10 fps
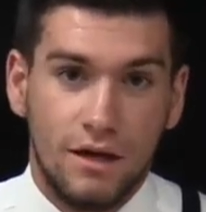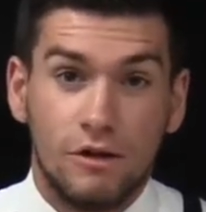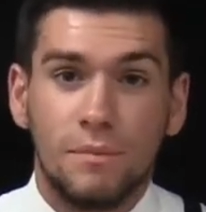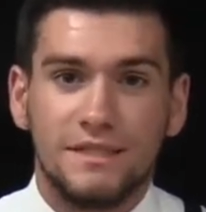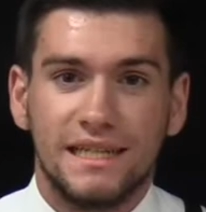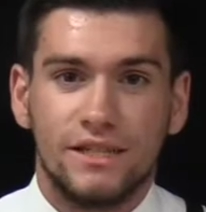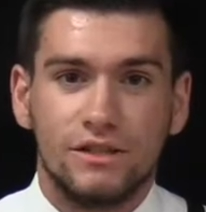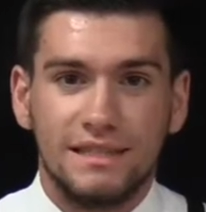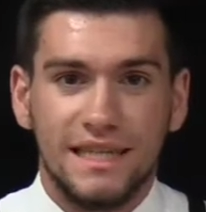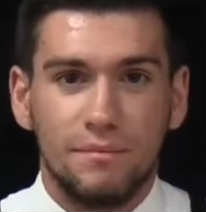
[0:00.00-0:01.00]
Represent
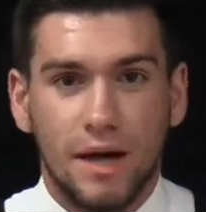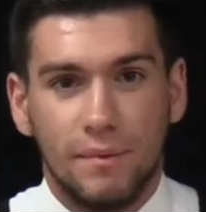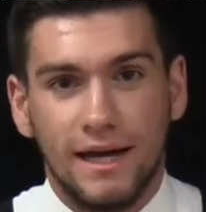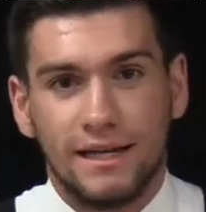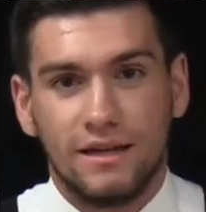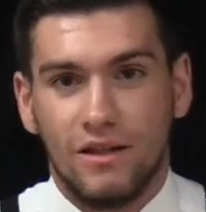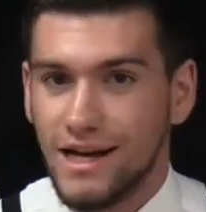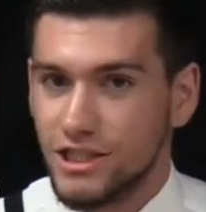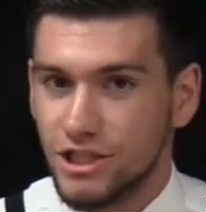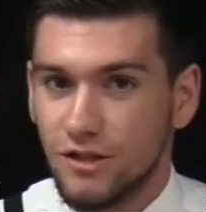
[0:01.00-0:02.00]
your team by buying a
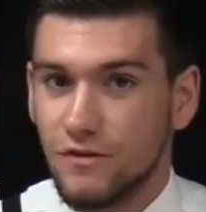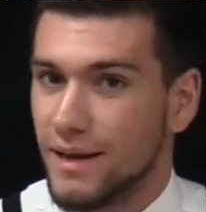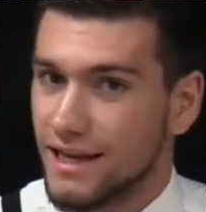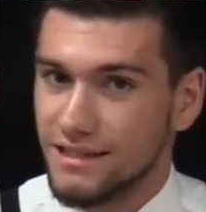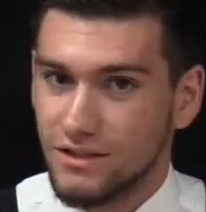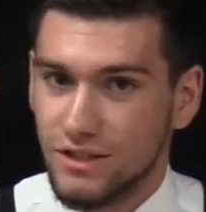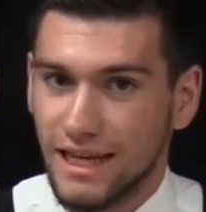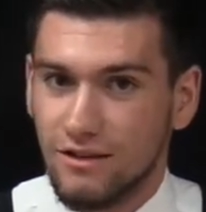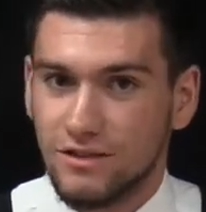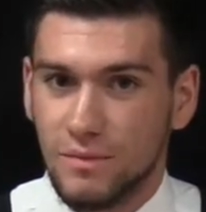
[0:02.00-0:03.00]
cloth shirt from any
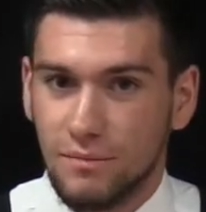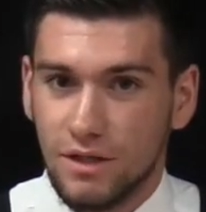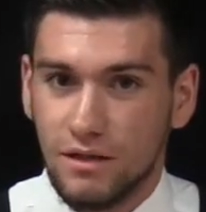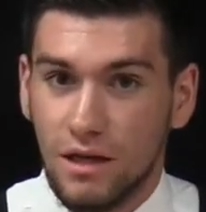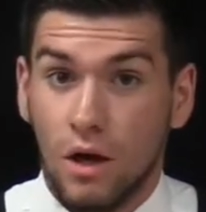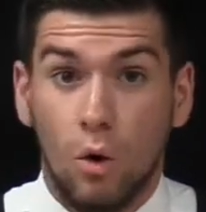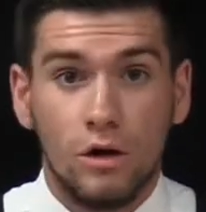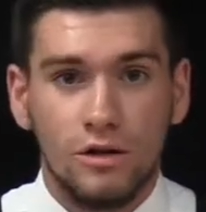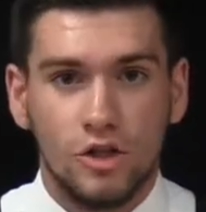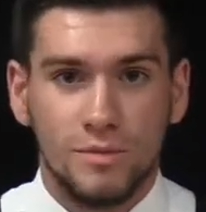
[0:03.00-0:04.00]
student council member
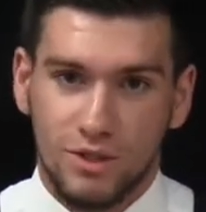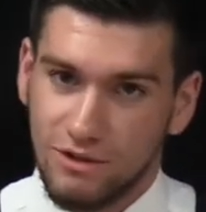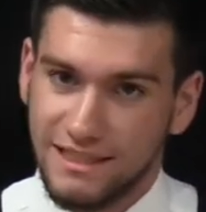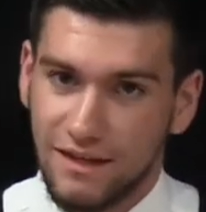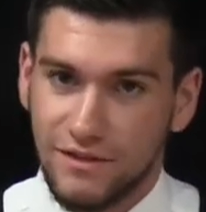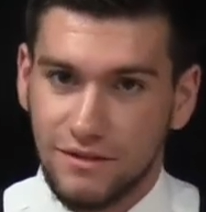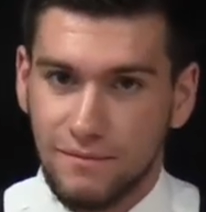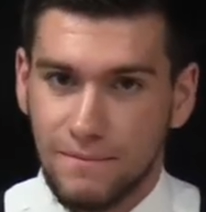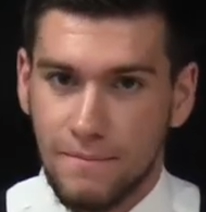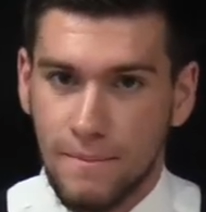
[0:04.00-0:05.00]
or in room 207.
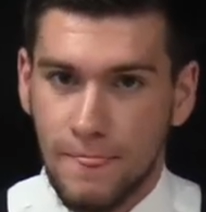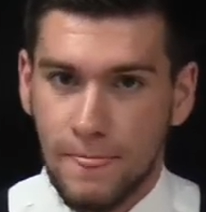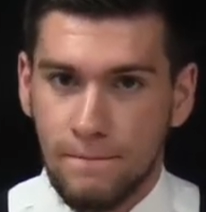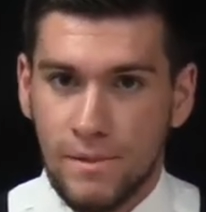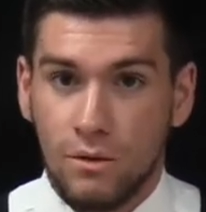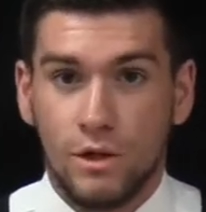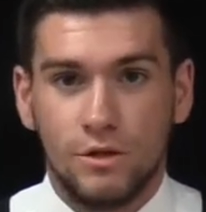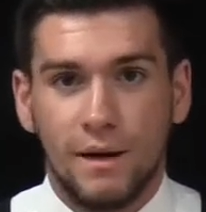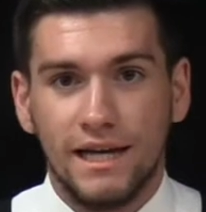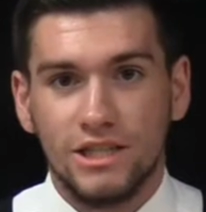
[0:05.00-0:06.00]
When
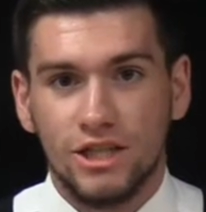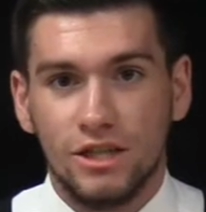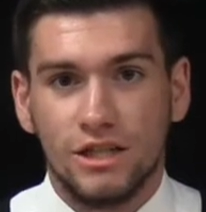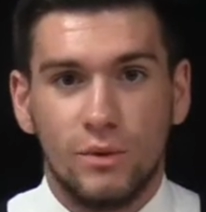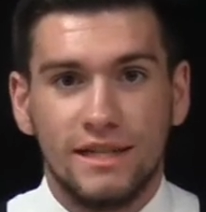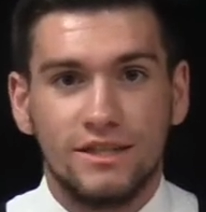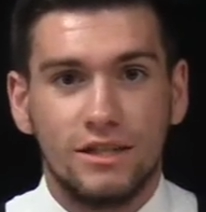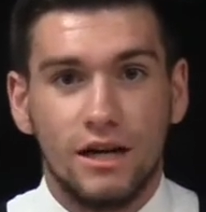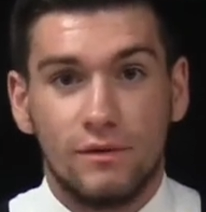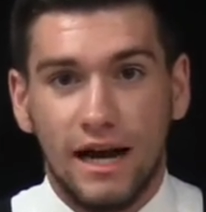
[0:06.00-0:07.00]
you buy a shirt, you
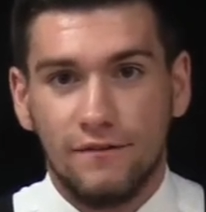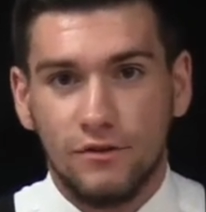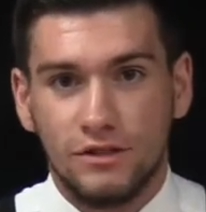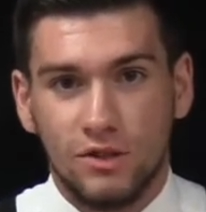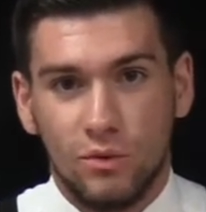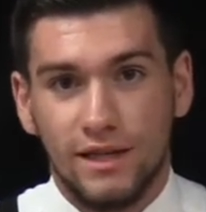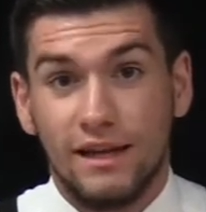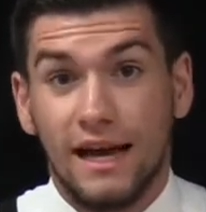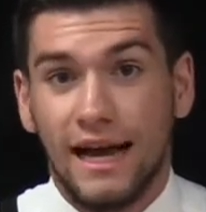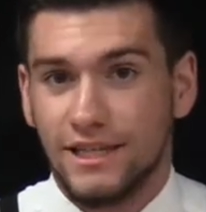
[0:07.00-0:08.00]
enter a raffle to win
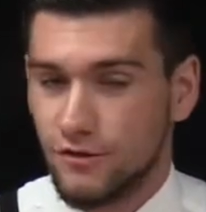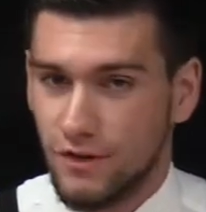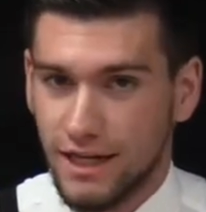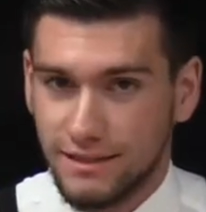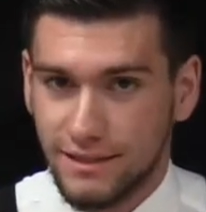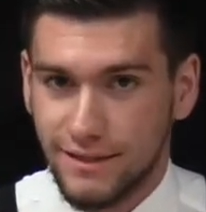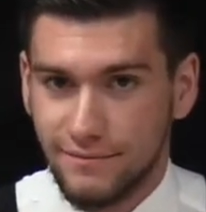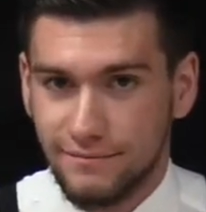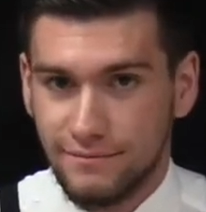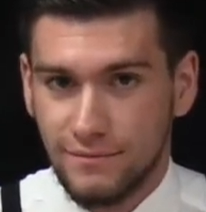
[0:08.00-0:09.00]
a Hydro Flask.
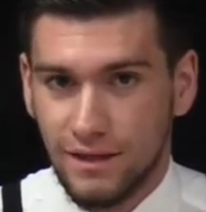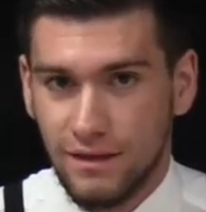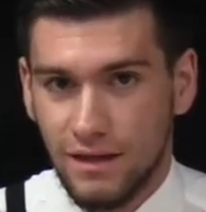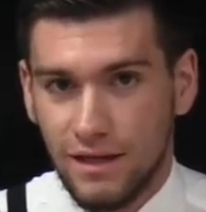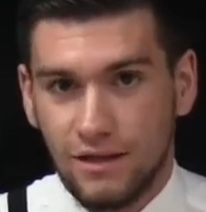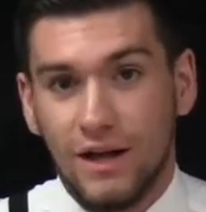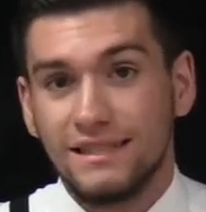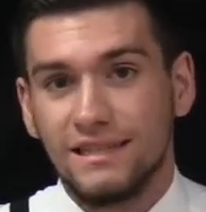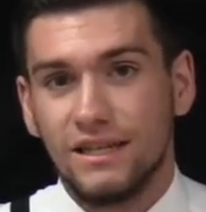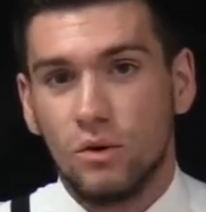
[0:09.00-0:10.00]
The
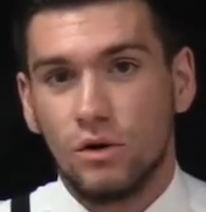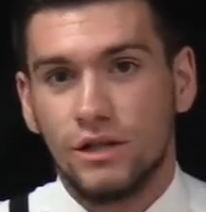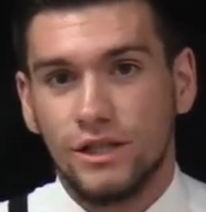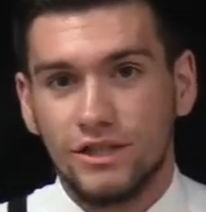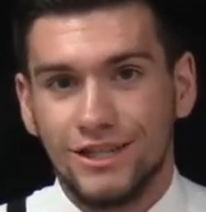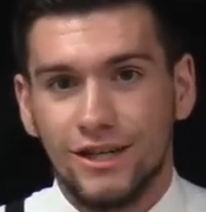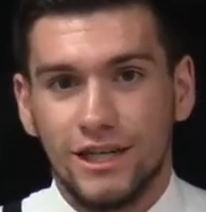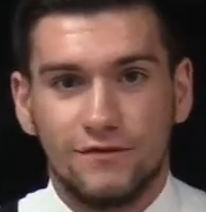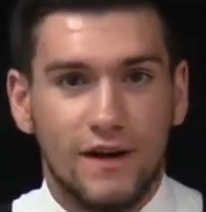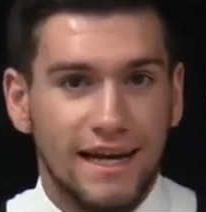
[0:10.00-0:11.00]
last day to order your
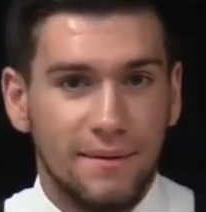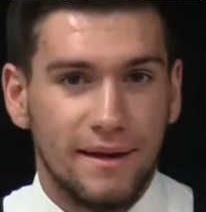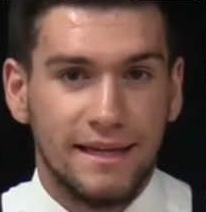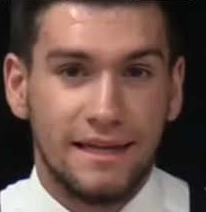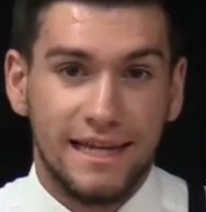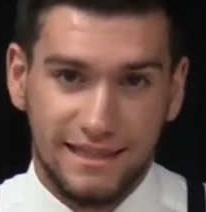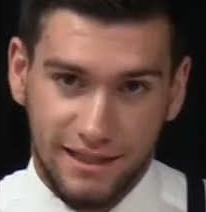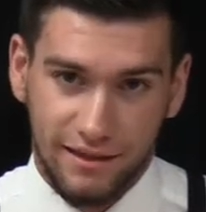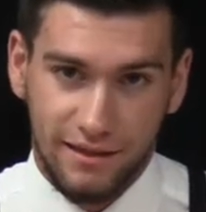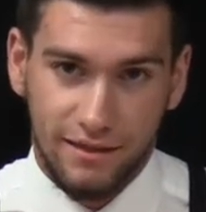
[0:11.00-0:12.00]
shirt is Friday, May 19th.